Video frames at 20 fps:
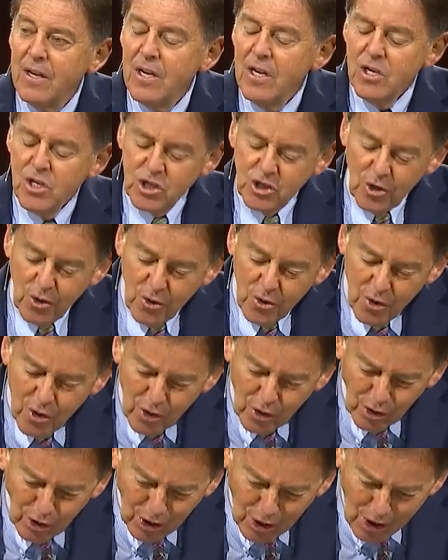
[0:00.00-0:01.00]

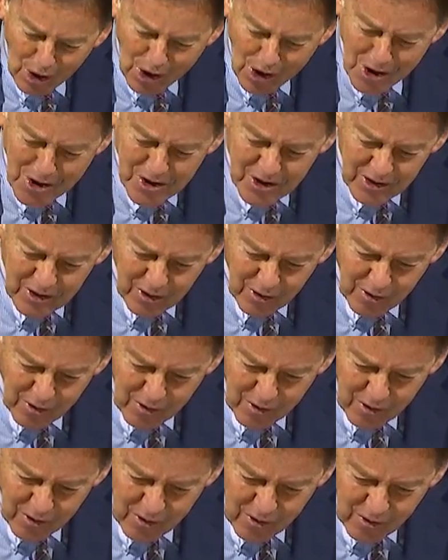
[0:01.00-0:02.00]
So God
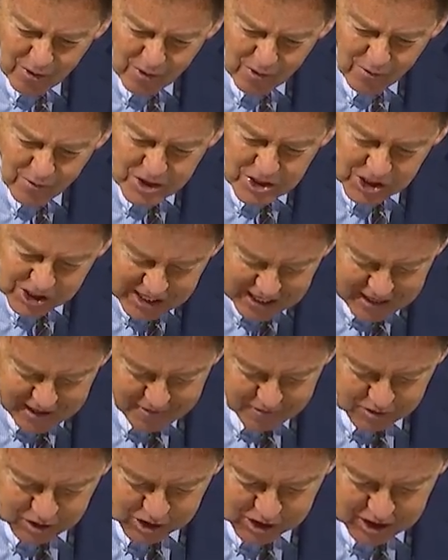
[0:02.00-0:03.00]

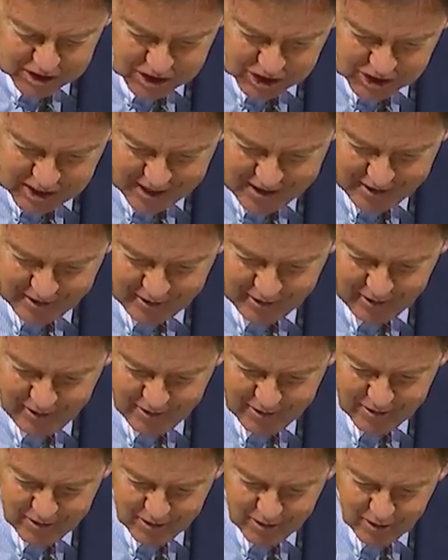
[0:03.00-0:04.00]
receives the sinner
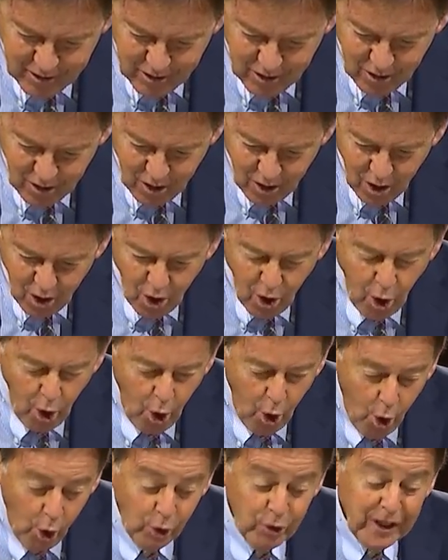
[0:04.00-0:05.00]

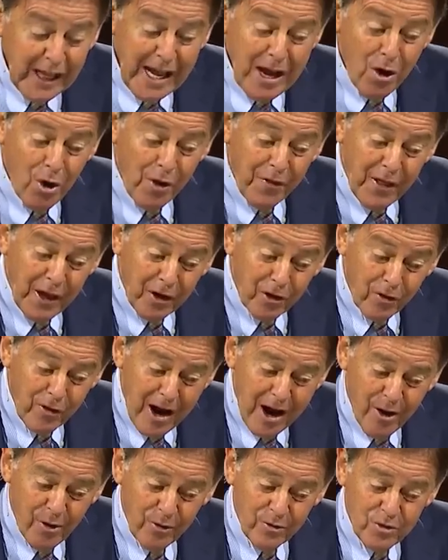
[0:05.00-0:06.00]
only on the
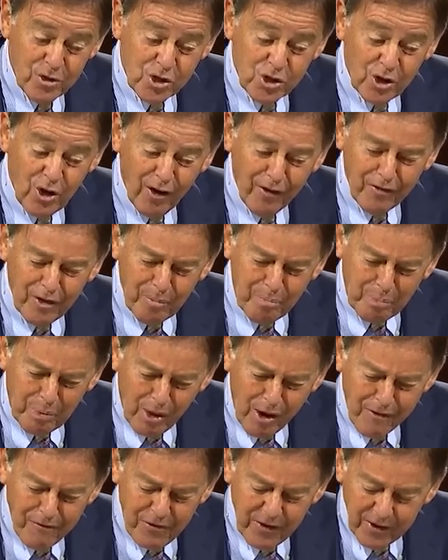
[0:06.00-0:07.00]
grounds of the
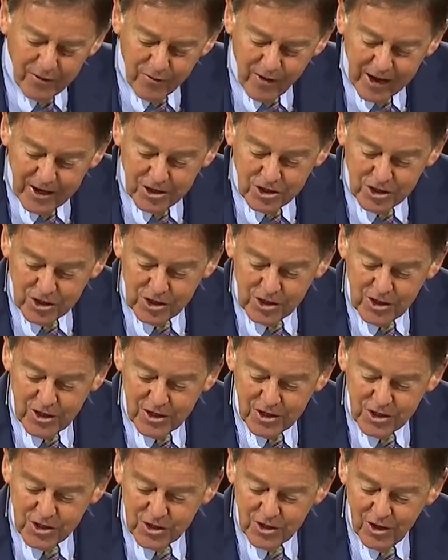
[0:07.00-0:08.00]
perfect
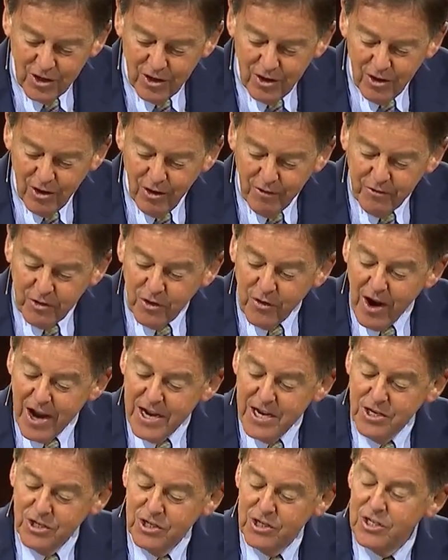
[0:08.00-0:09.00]
righteousness of
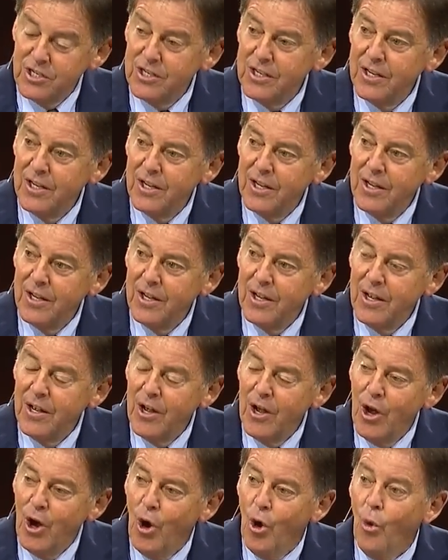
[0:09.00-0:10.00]
Christ
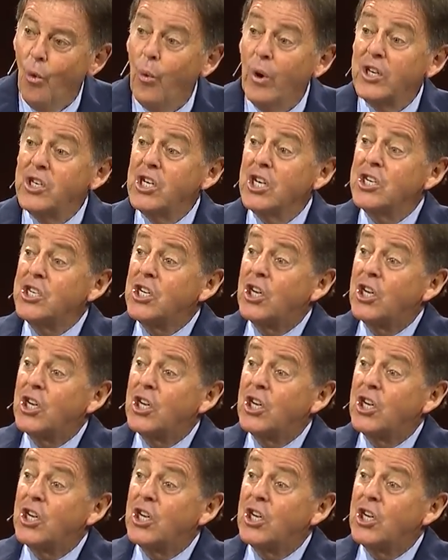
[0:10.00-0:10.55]
which is